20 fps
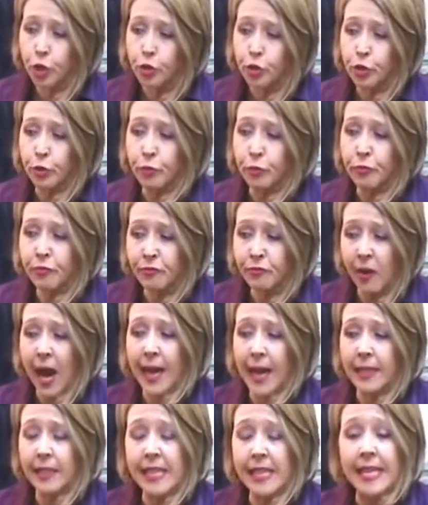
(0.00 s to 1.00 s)
to
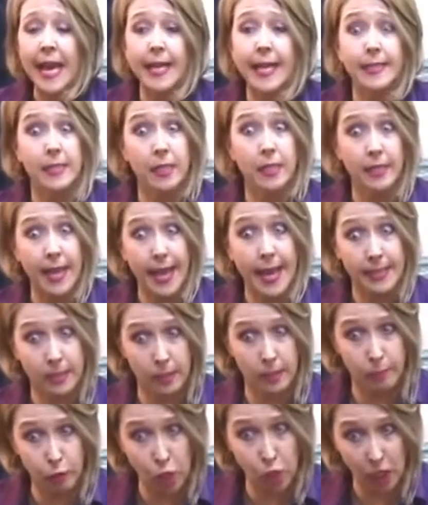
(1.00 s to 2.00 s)
finally gain
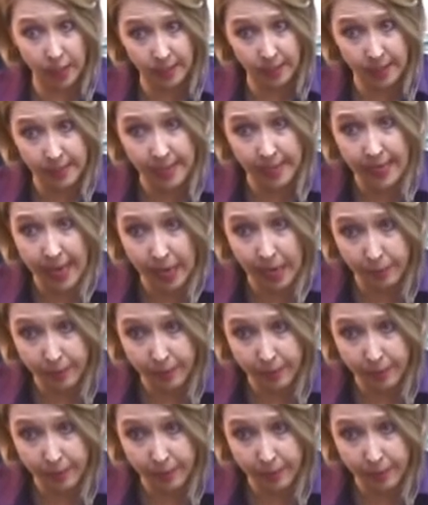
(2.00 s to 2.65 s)
some justice and get